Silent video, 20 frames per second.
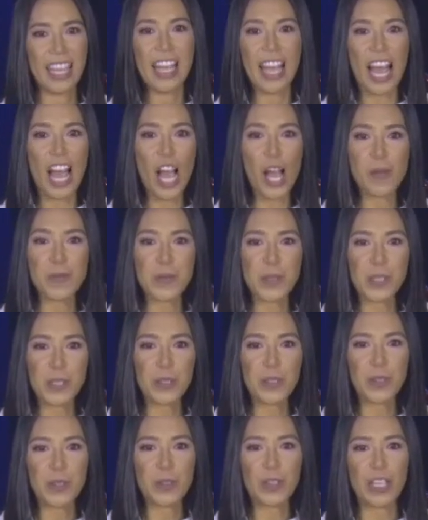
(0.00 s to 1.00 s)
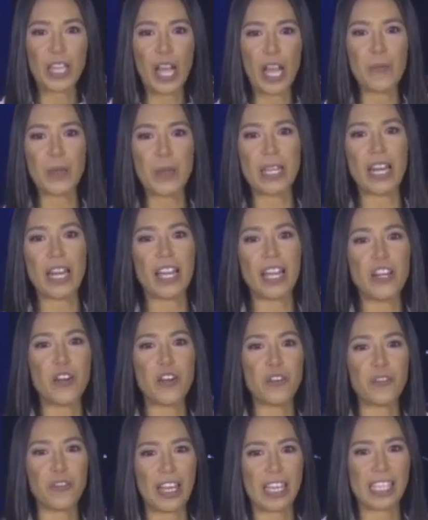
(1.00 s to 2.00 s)
Absolutely. I mean, I know
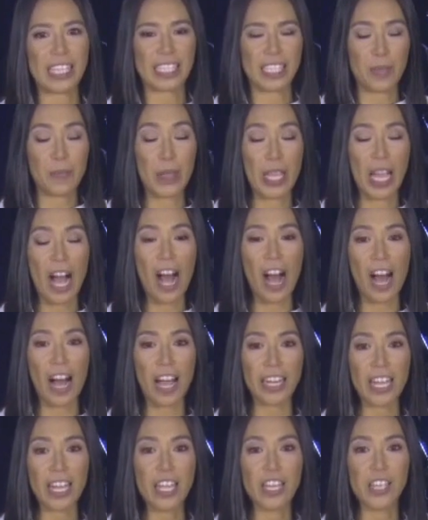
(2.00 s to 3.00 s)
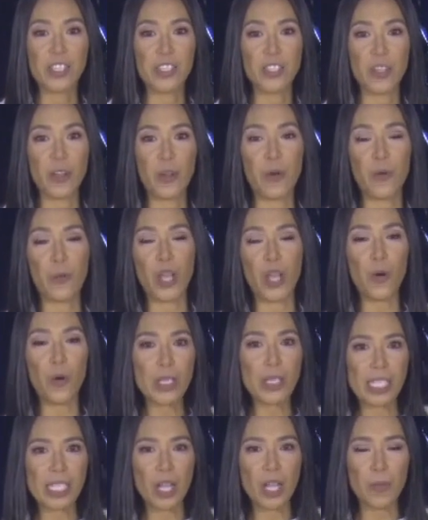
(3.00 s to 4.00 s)
Vegas can be hot, so we always
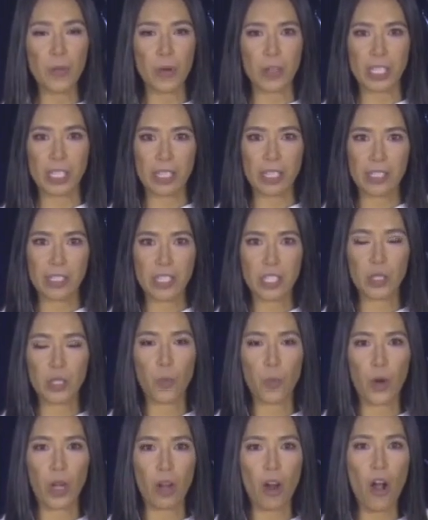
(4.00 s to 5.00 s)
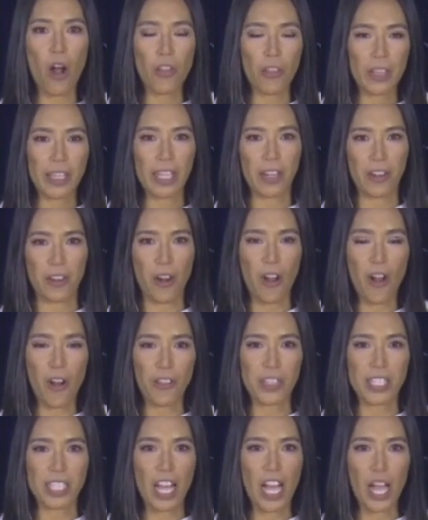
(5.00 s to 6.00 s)
tell motorcyclists to wear all the gear all the
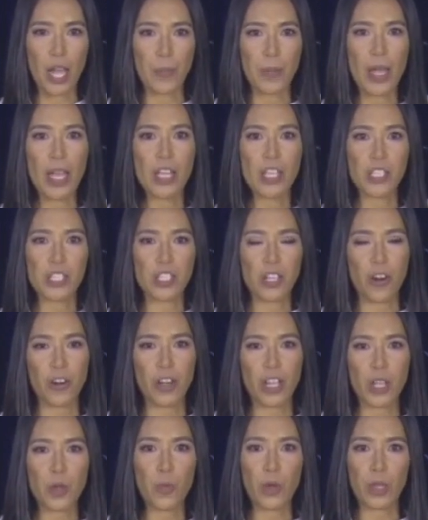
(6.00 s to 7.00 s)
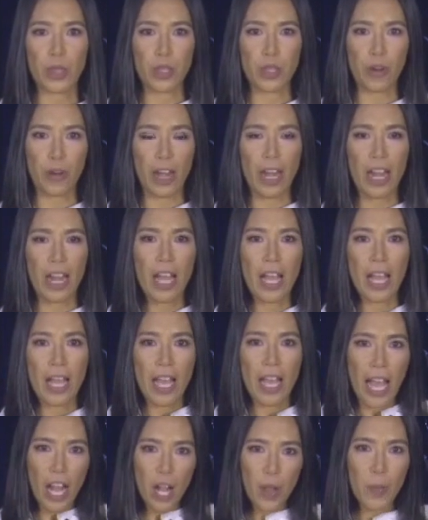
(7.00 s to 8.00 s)
time, starting with your
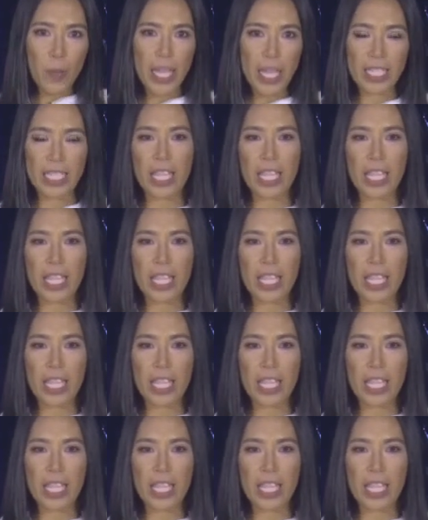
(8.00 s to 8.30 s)
helmet,